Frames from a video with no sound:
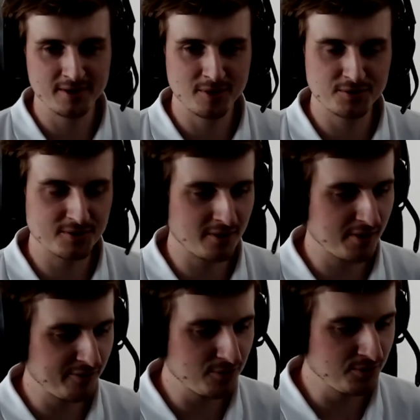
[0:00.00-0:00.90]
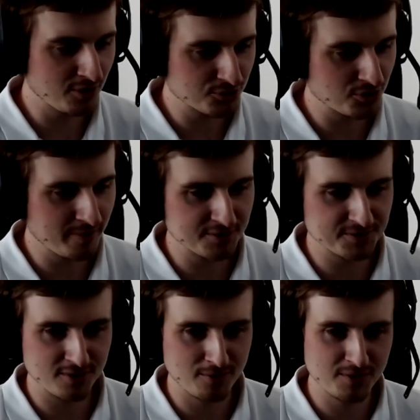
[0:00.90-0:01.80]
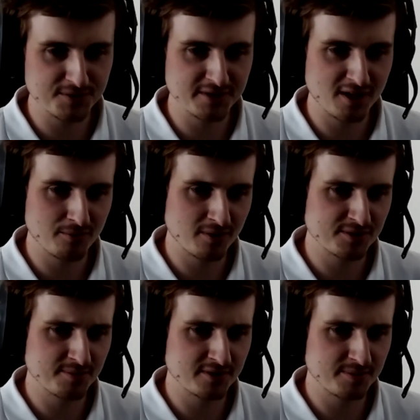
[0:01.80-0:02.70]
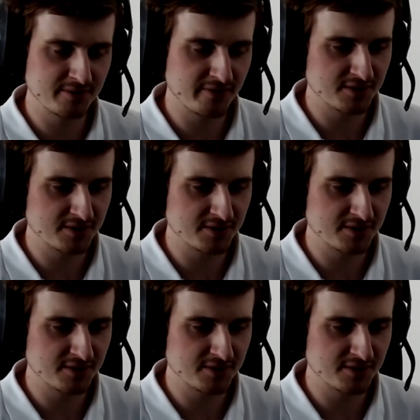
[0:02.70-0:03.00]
But if you're not sure about one signal, the specific